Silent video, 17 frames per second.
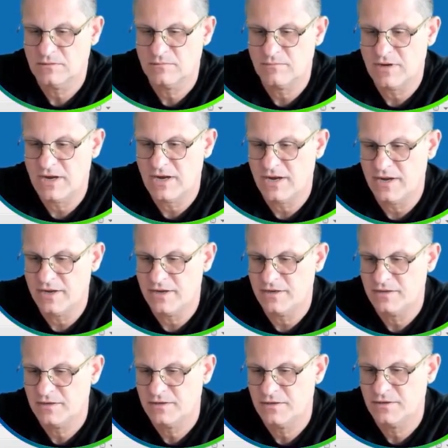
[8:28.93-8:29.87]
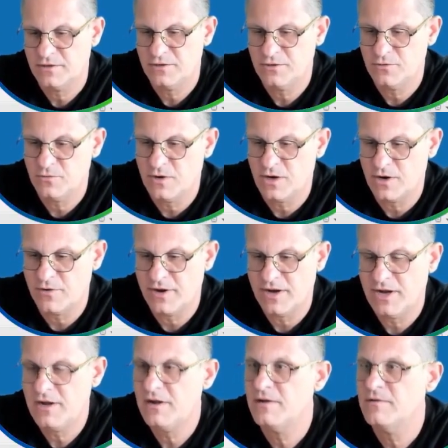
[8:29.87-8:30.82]
My
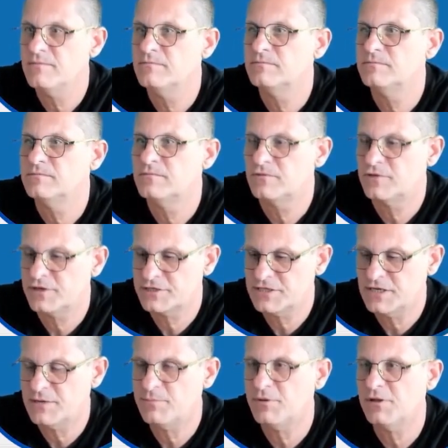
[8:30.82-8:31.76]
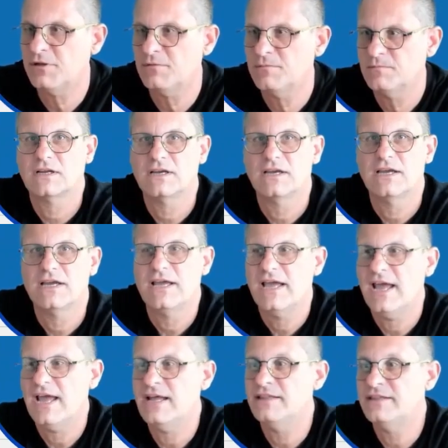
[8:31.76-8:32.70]
URL, for example,
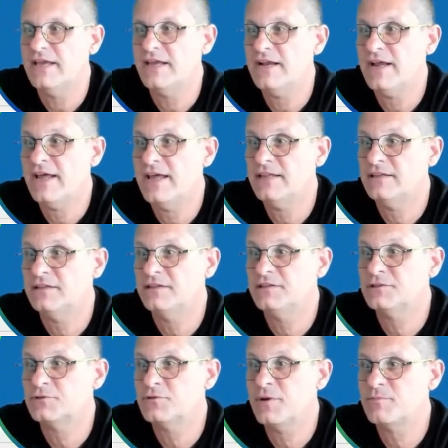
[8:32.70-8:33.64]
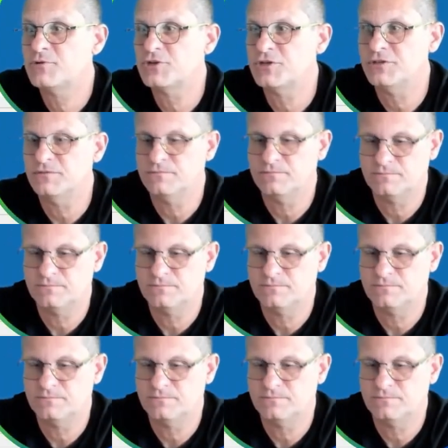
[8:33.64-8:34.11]
and then I add the description.